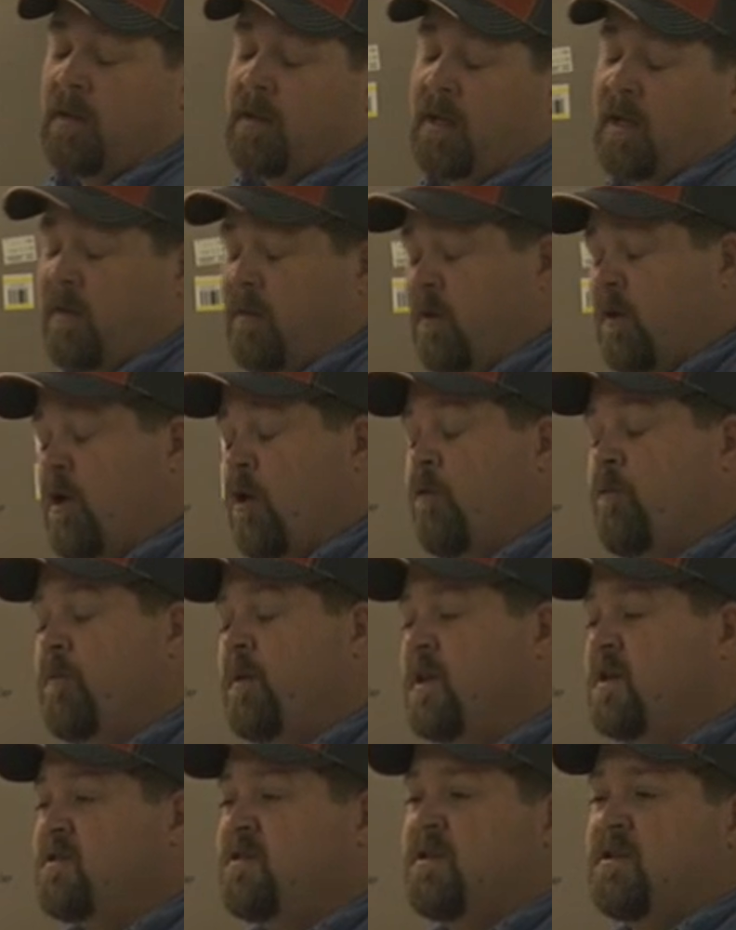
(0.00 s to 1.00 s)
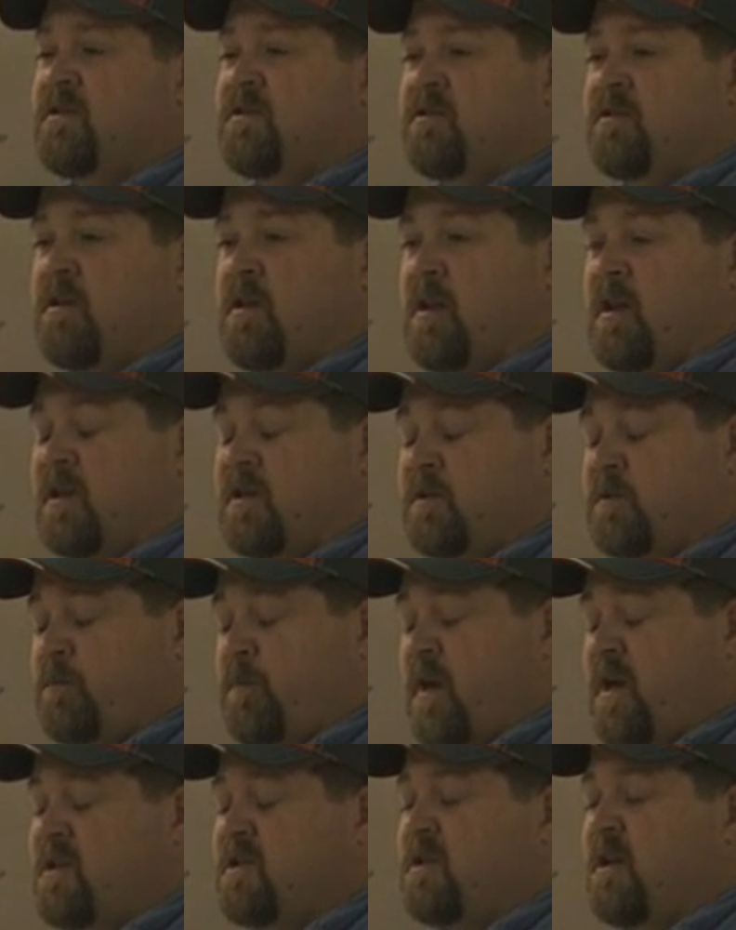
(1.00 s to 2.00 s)
In the goat business,
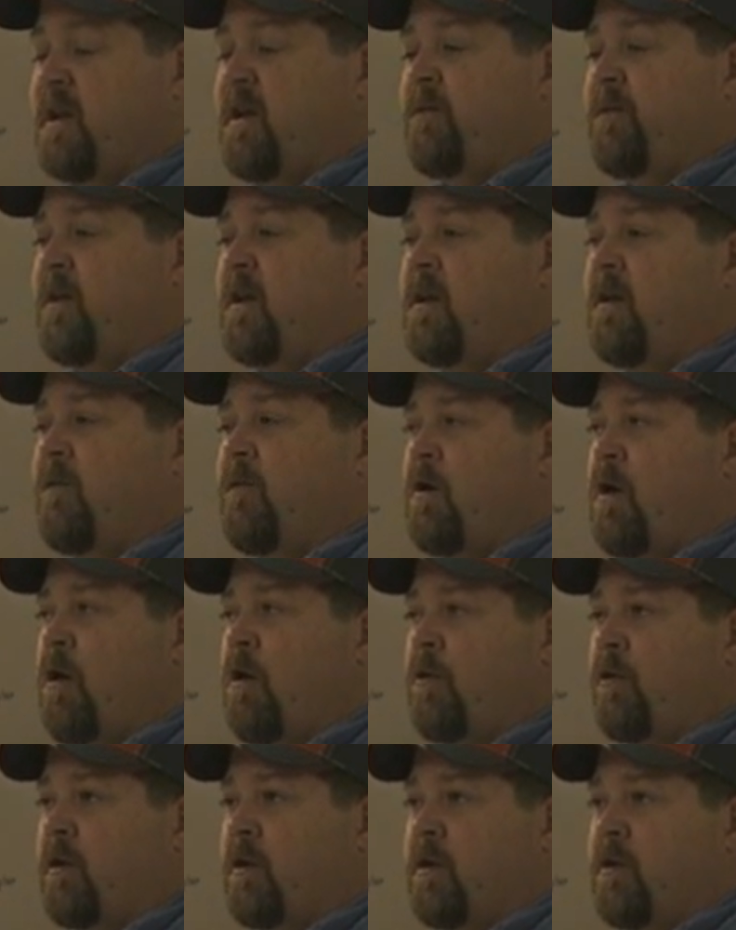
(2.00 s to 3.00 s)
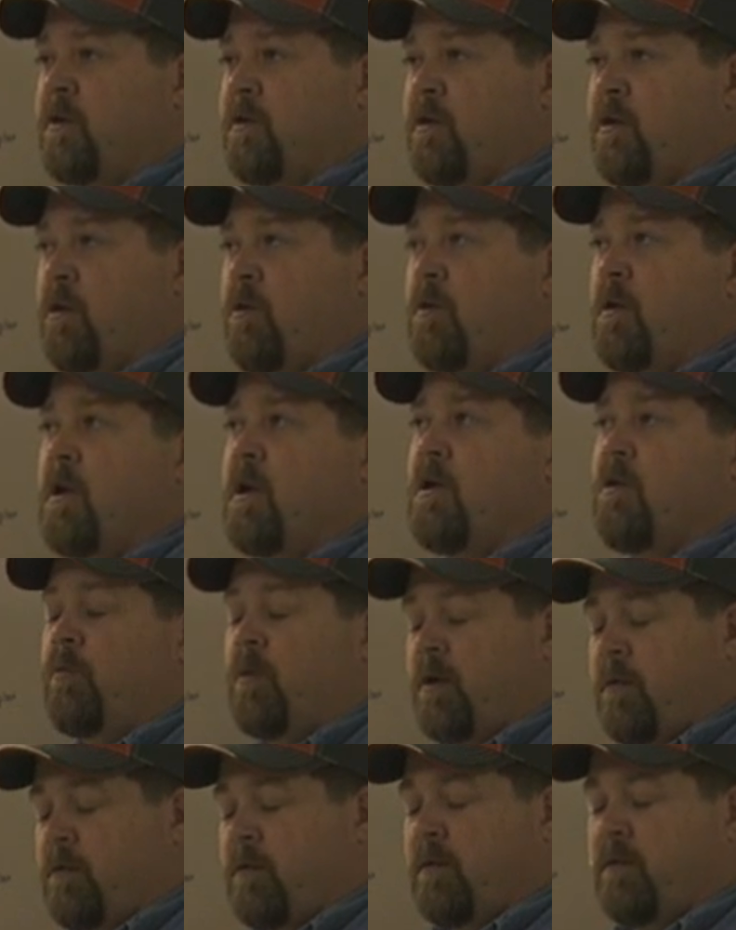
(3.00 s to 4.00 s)
especially if any of y'all are going
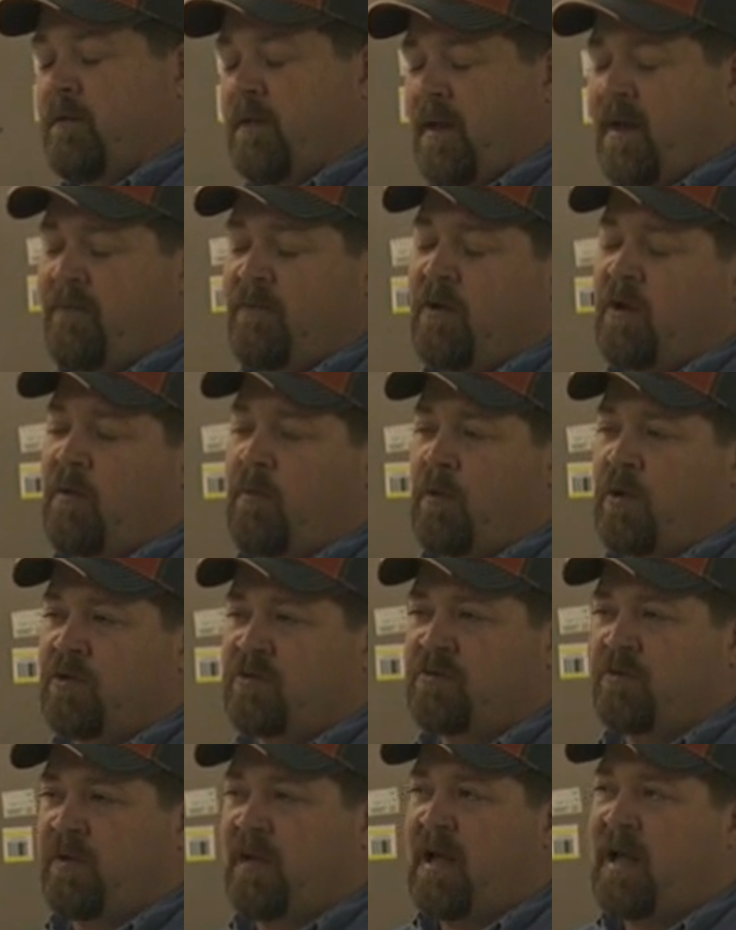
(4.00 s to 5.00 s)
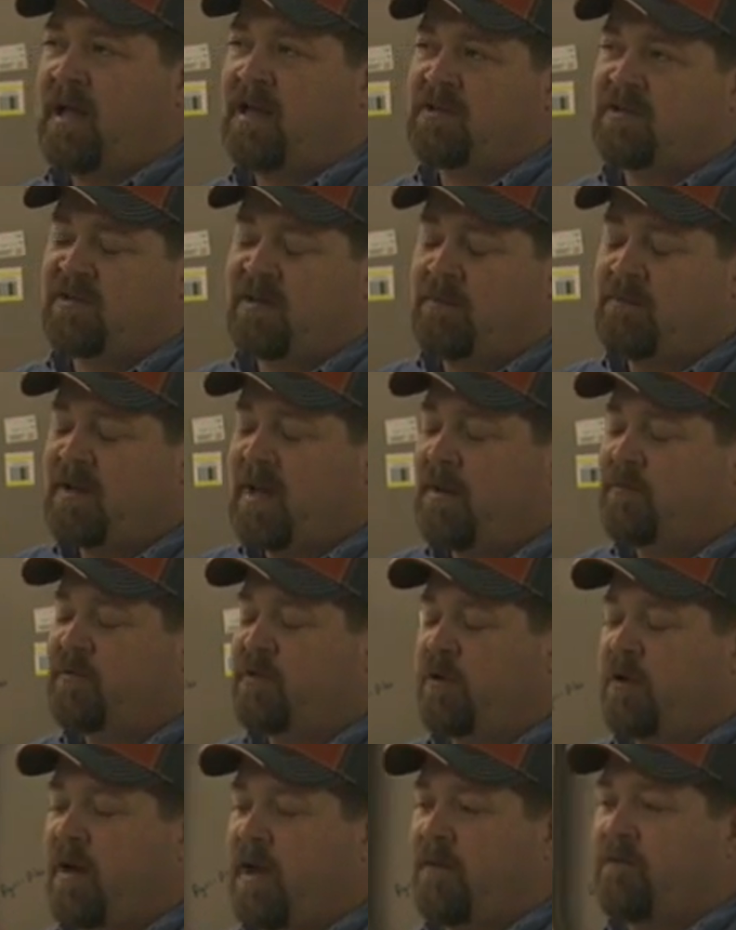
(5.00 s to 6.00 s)
to, even commercial guys, sometimes
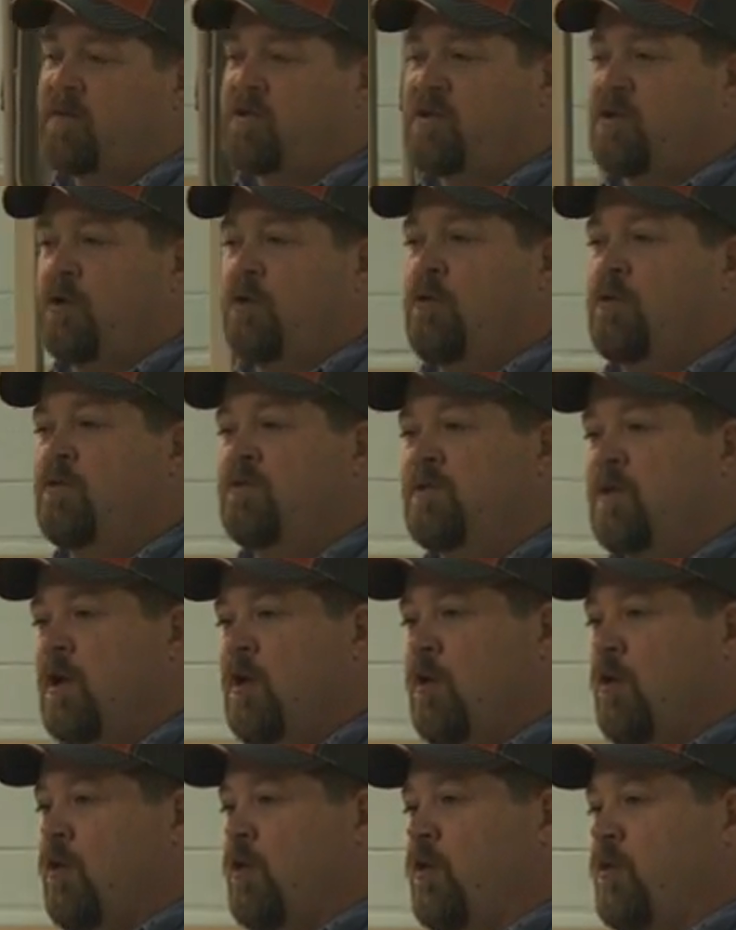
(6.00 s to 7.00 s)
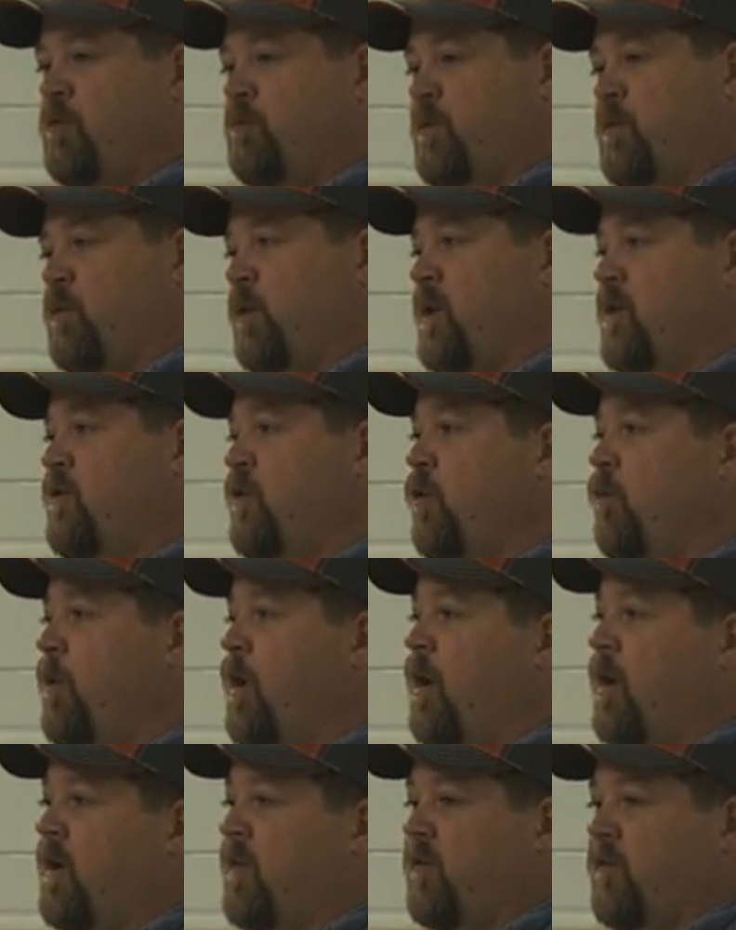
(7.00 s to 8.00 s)
you're going to have to choose between
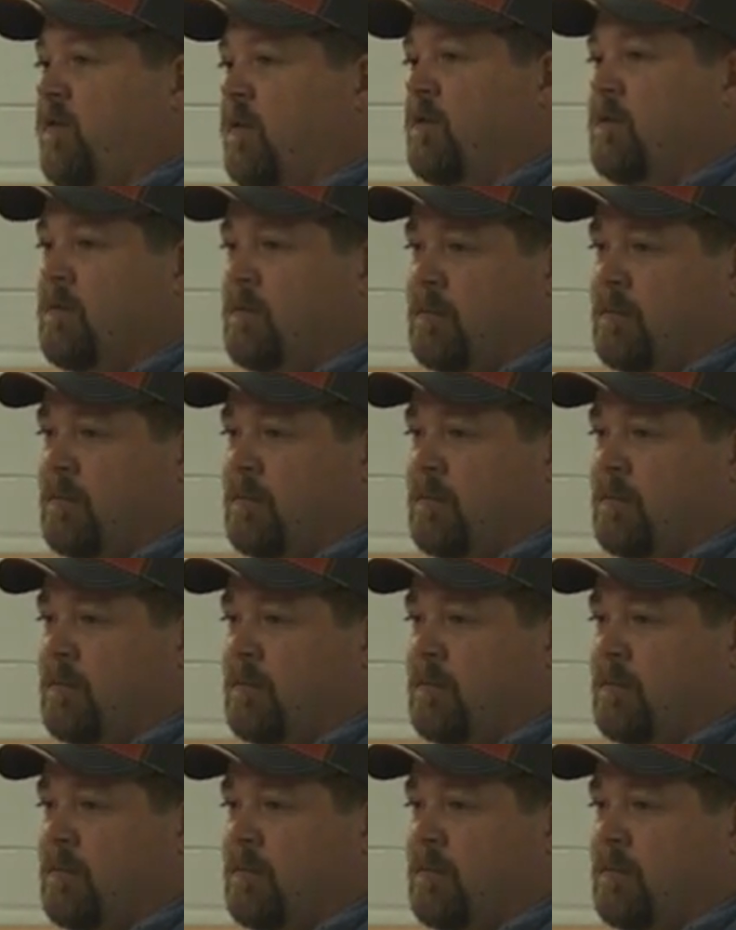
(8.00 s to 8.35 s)
$2.